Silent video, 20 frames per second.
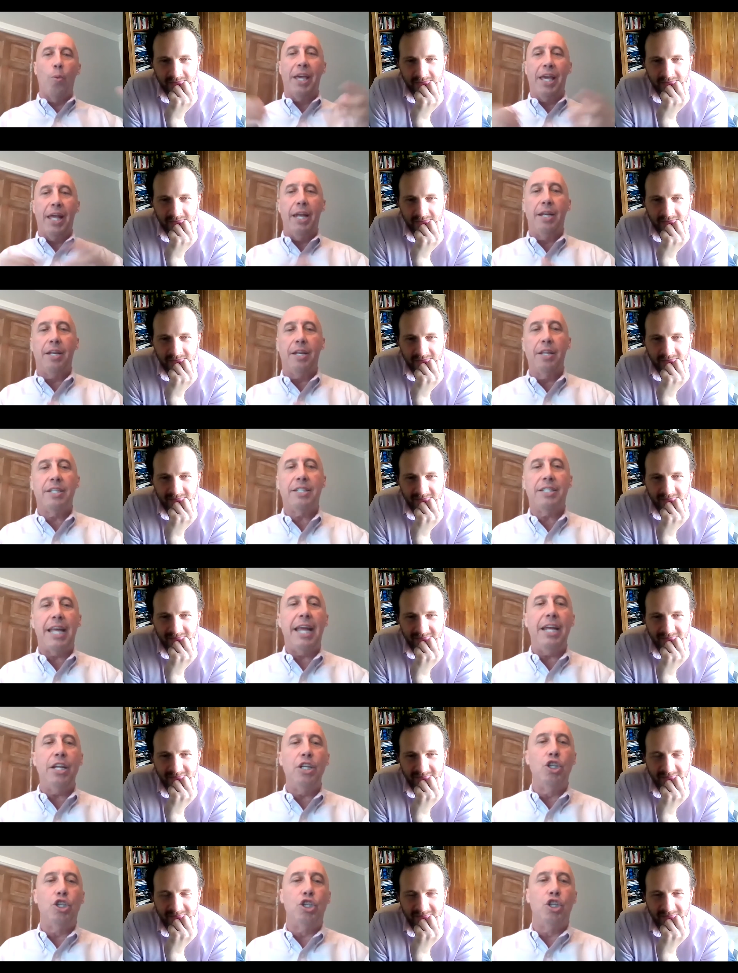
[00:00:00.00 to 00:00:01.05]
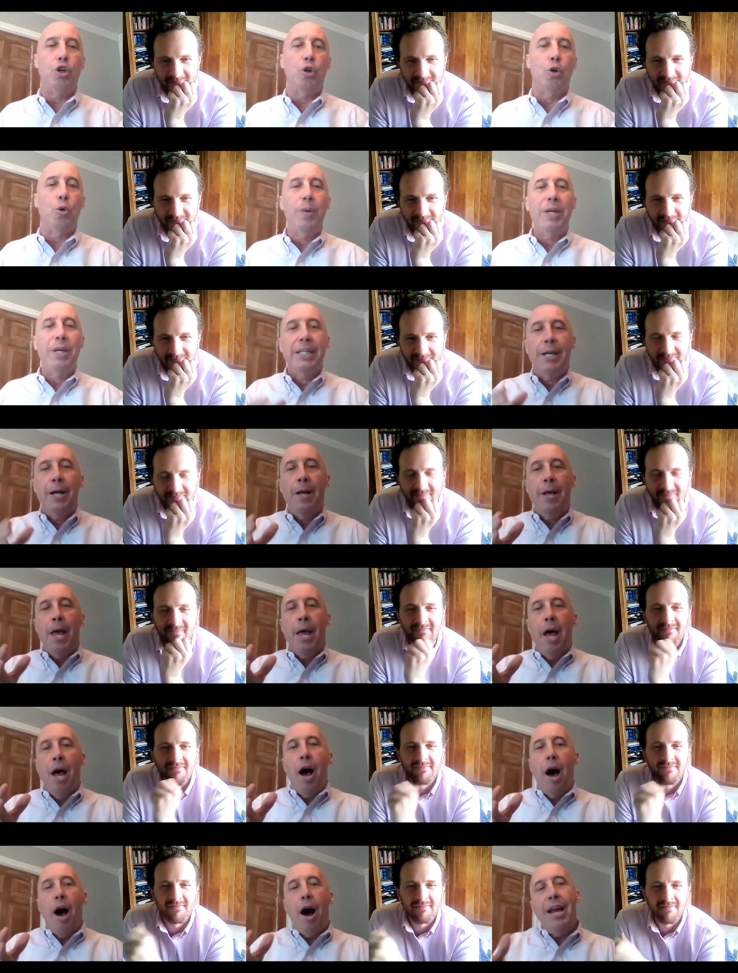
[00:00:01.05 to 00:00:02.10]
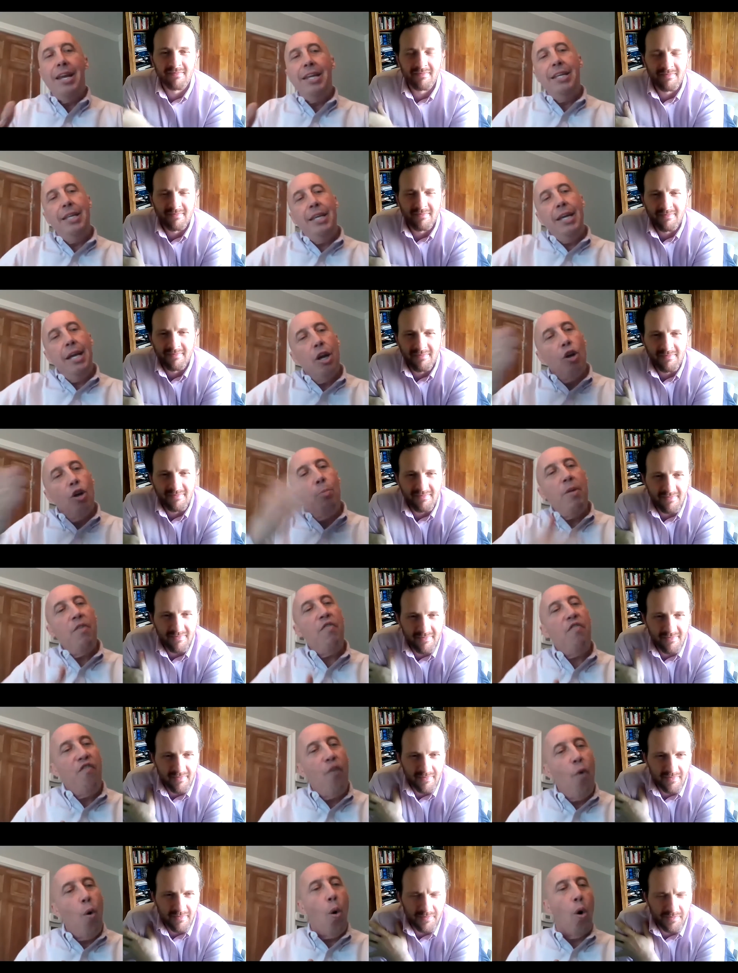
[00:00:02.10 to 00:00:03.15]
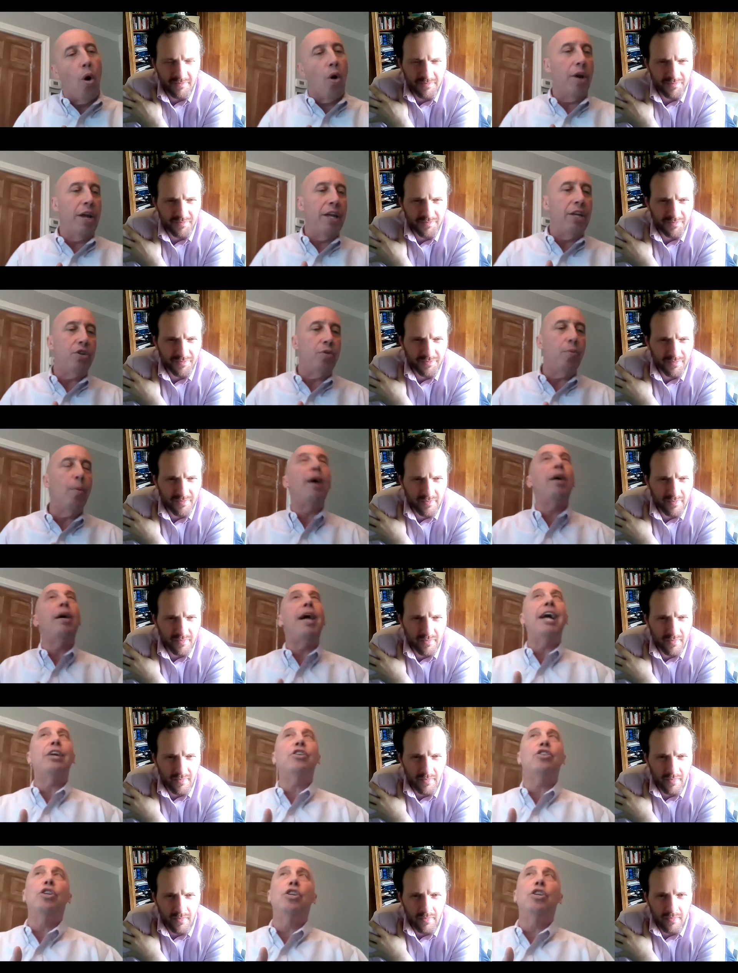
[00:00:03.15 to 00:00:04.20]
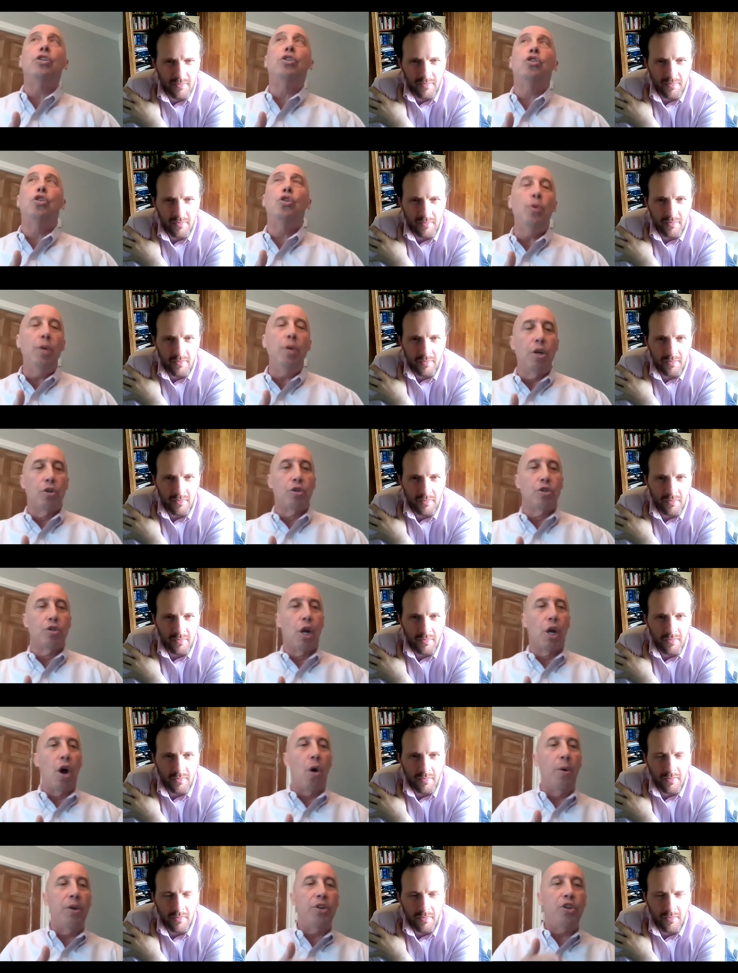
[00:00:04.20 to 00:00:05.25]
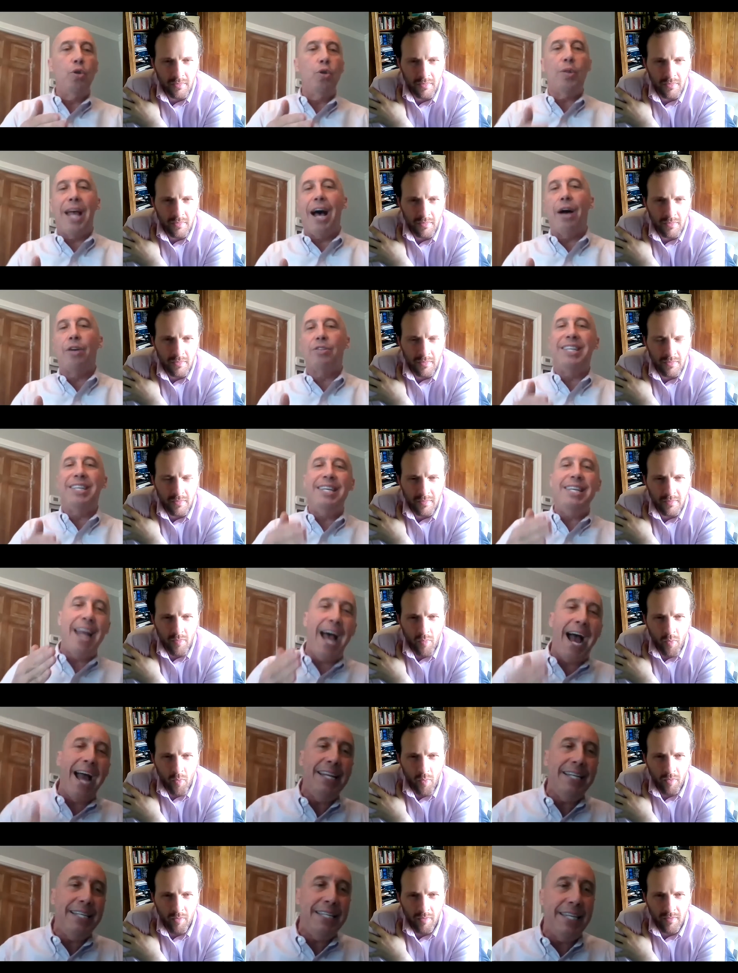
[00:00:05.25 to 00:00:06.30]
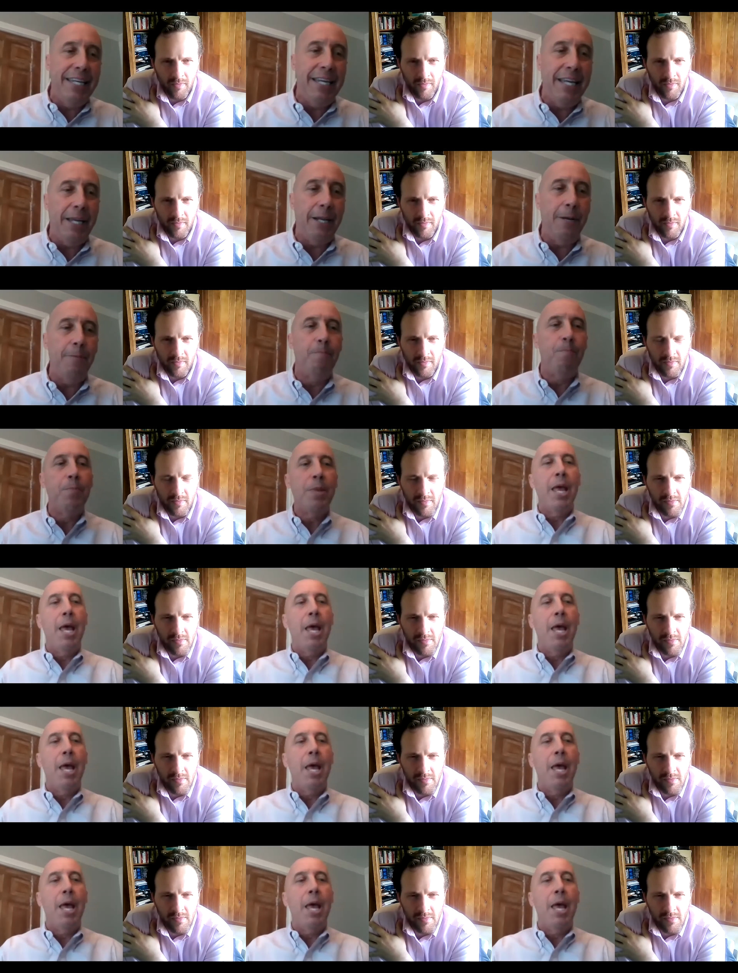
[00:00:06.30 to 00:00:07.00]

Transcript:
Speaker 1: we get into the Satan shoe, a year before, well, actually 2 years ago, in 2019,